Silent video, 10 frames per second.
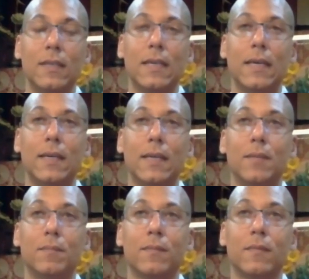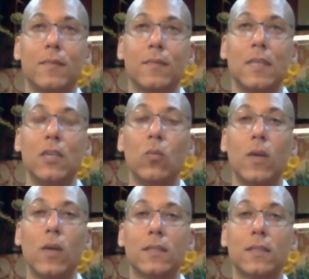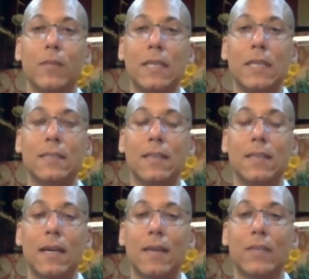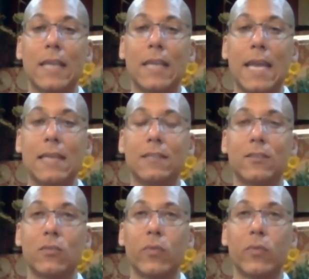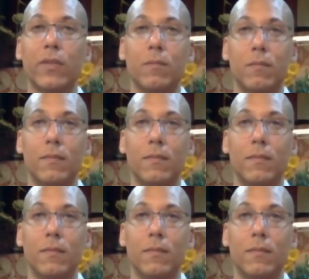Um, you want something that does not have a cadence or rhythm.